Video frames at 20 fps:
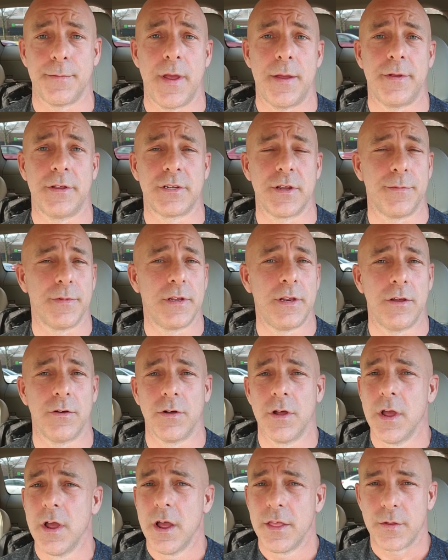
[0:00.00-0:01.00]
and maybe some, you
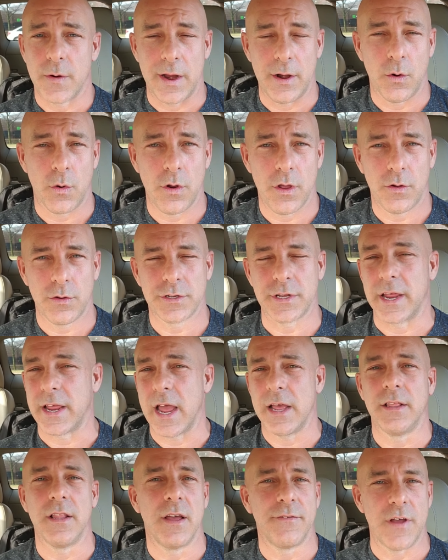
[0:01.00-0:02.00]
know, the right oils, like
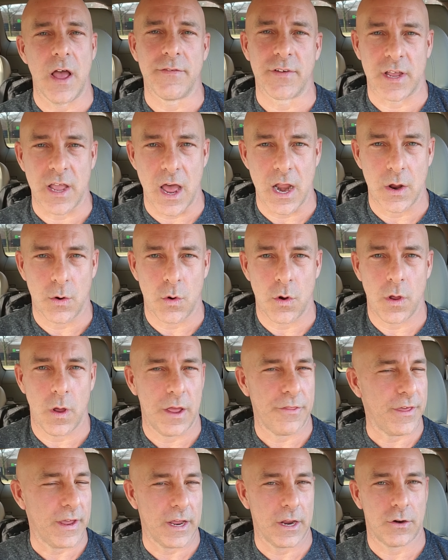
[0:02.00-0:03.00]
I love avocado oil.
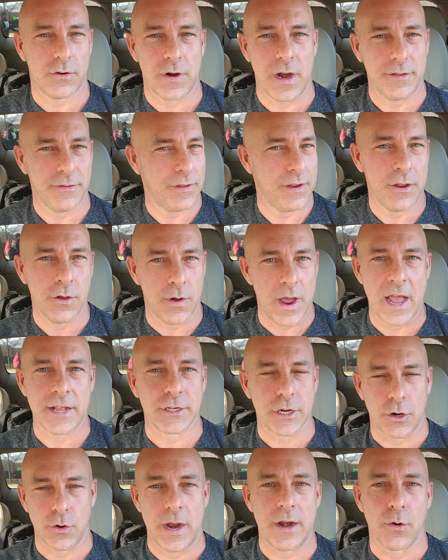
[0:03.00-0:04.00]
I think it, you know,
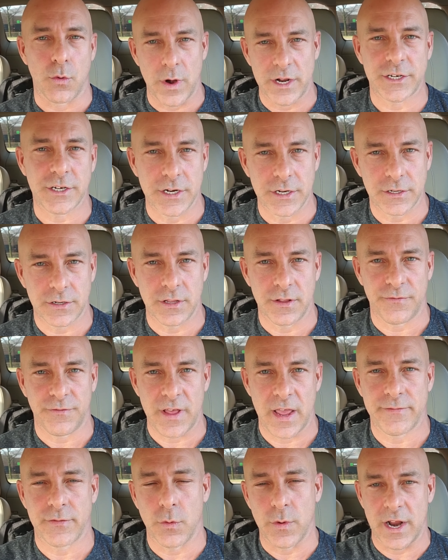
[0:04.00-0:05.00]
adds a great richness to the
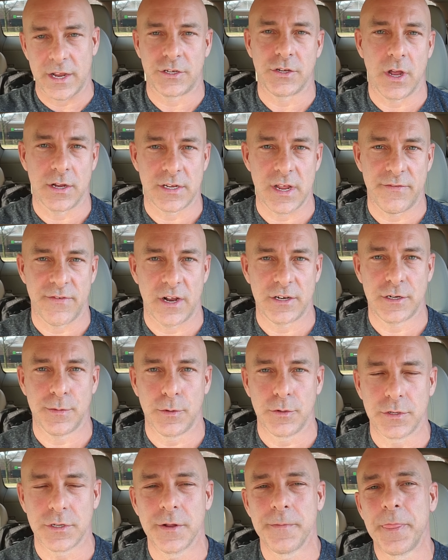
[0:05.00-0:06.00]
flavor when I saute
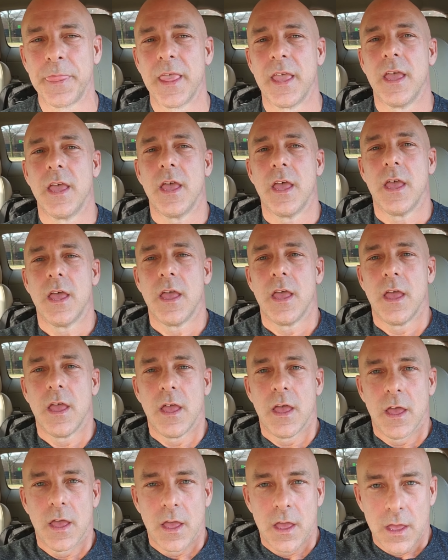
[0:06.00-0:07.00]
vegetables.
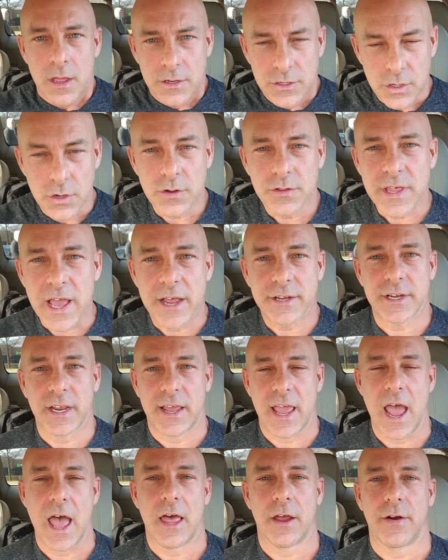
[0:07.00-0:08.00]
2,000
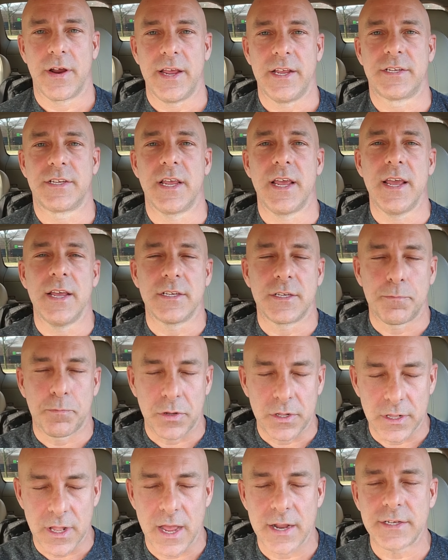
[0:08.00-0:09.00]
calories is
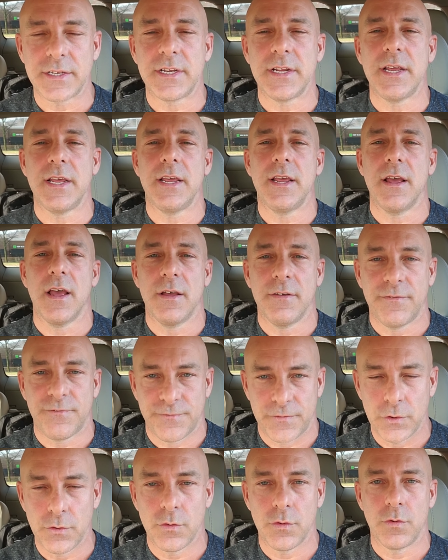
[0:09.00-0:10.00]
plenty of
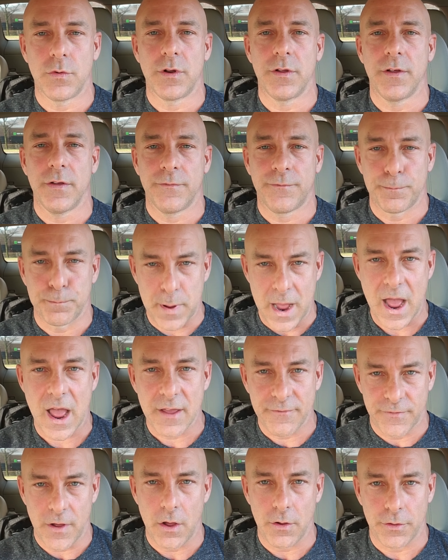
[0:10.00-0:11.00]
food
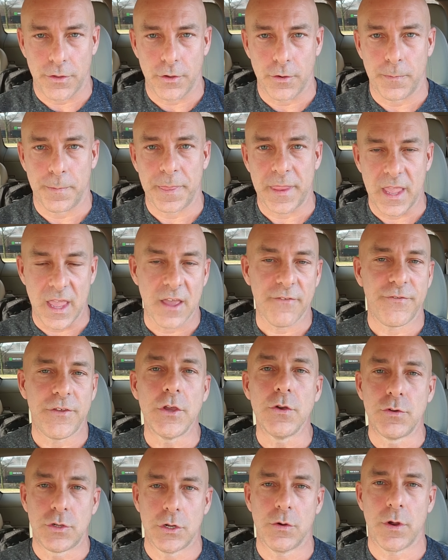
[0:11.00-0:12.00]
by volume if
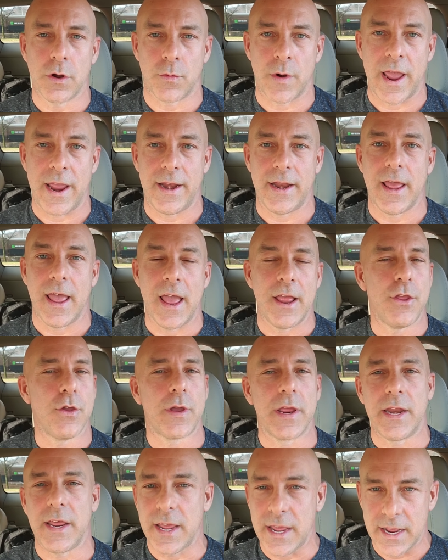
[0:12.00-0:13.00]
you do it right and you
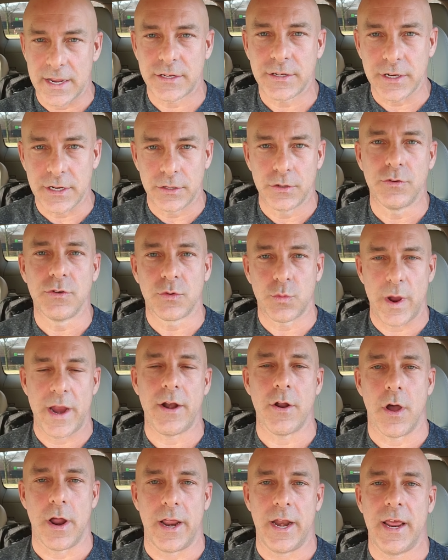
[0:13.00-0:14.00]
can easily lose
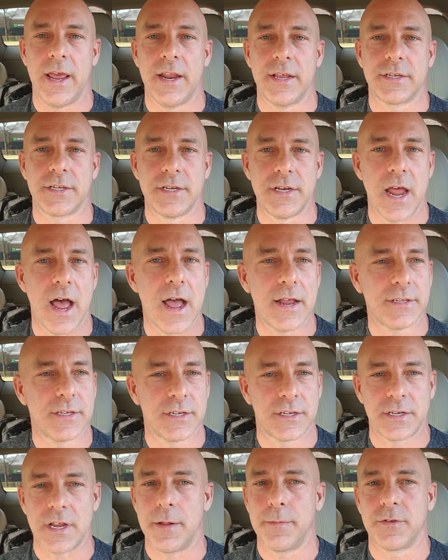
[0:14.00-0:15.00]
weight on it. It is not
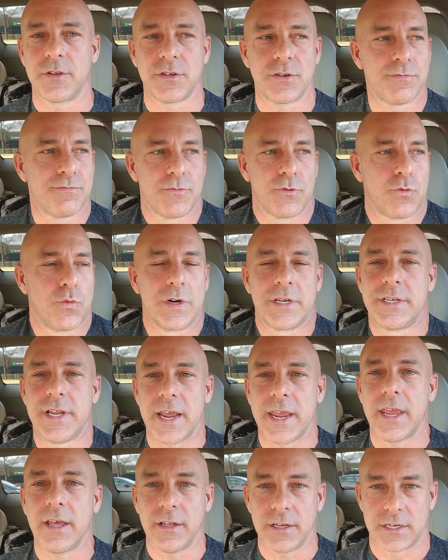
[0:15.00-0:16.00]
some
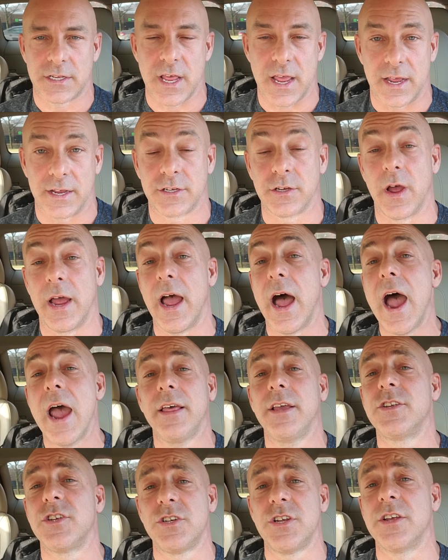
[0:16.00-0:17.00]
ridiculous thing. So I
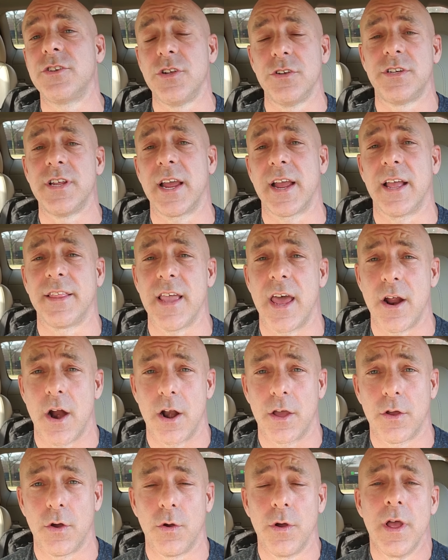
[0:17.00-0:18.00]
highly suggest you check out that
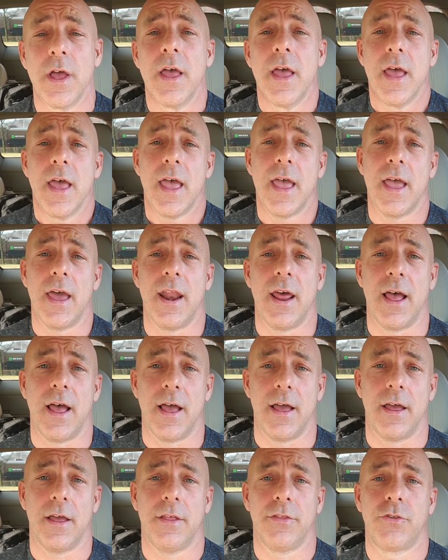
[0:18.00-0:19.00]
article. And
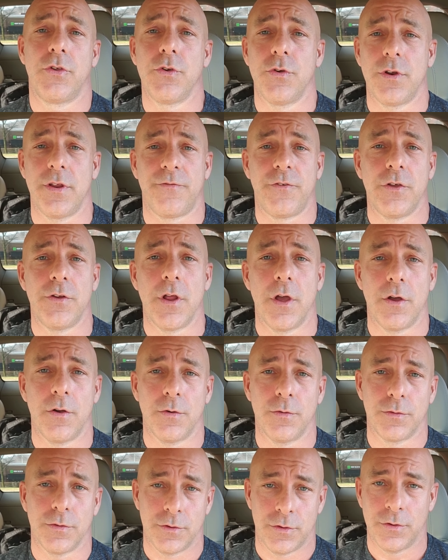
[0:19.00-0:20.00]
uh, dude, if you
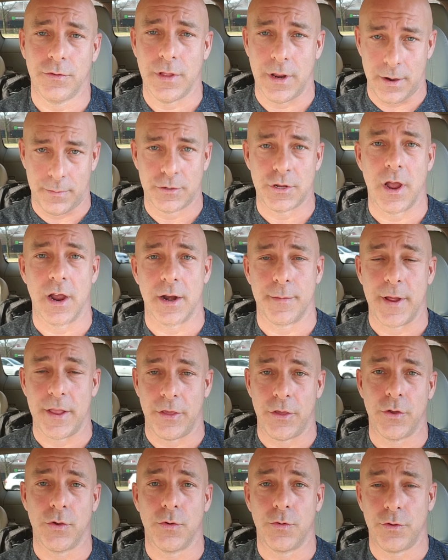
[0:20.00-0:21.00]
know that I'm talking about
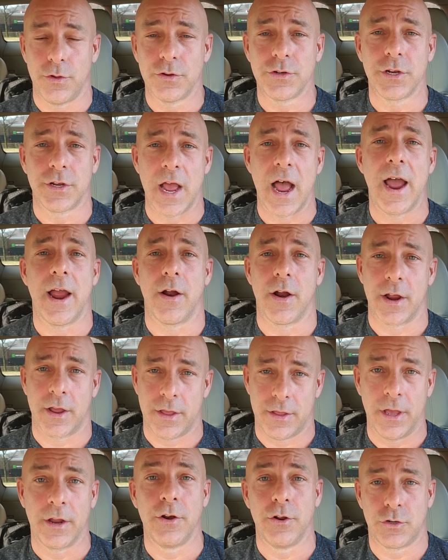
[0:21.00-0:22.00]
you, you should hire
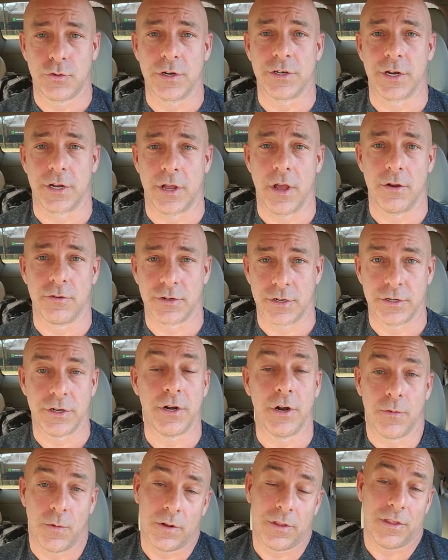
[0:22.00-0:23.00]
a, a nutrition coach because you
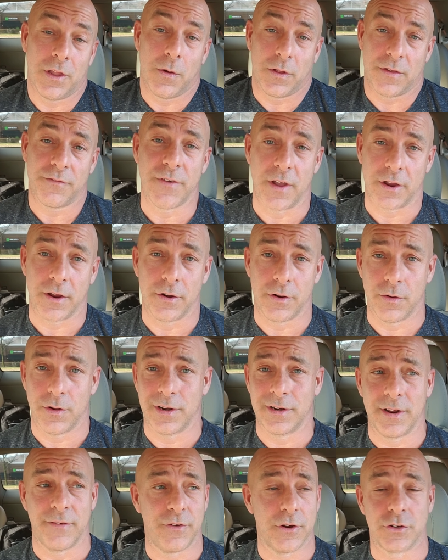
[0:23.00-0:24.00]
don't want, know what the fuck you're
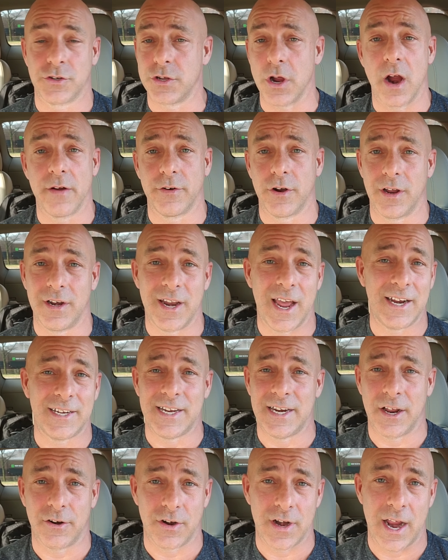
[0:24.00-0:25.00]
doing if you're starving on
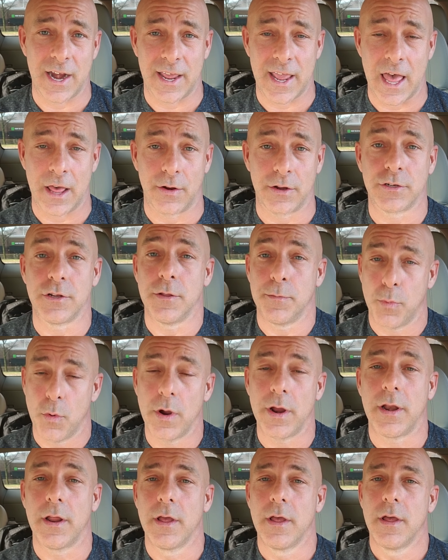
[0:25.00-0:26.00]
1,990 calories to the
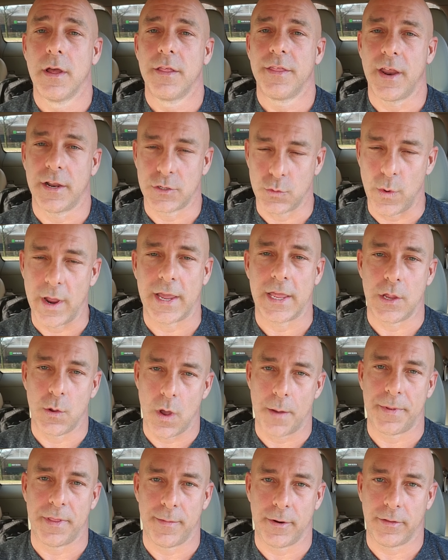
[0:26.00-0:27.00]
point that it's waking
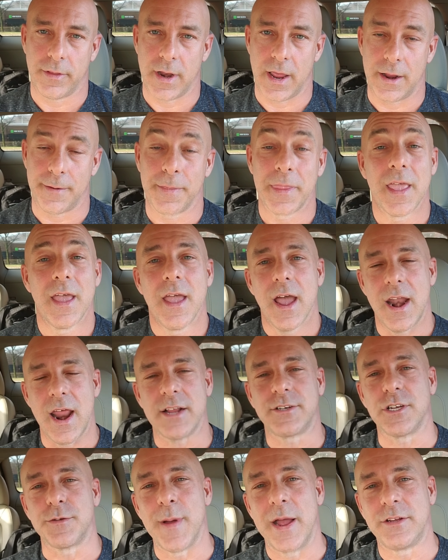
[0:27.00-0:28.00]
you up in the middle of the night. And
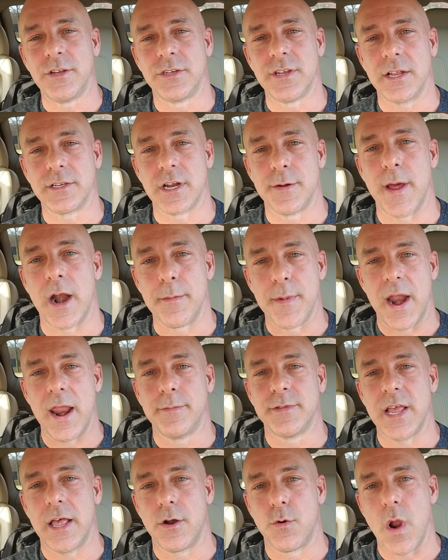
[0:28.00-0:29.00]
that's just my two cents in the matter. My
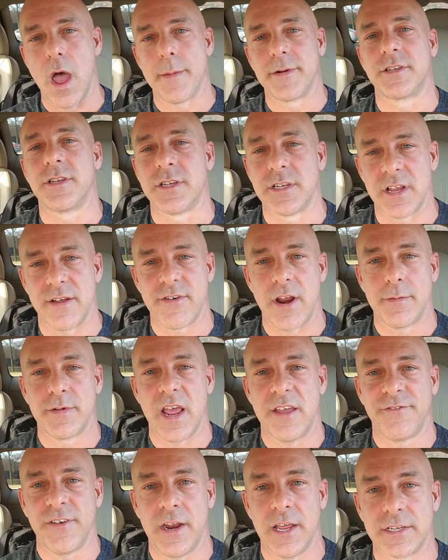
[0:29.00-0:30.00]
name's Alan Roberts. This is Everyday Damn
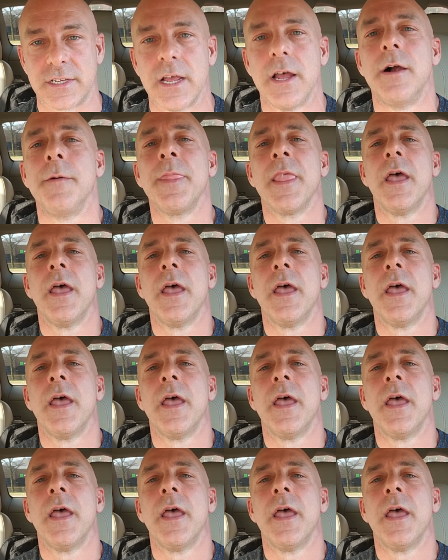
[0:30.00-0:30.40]
Day Fitness.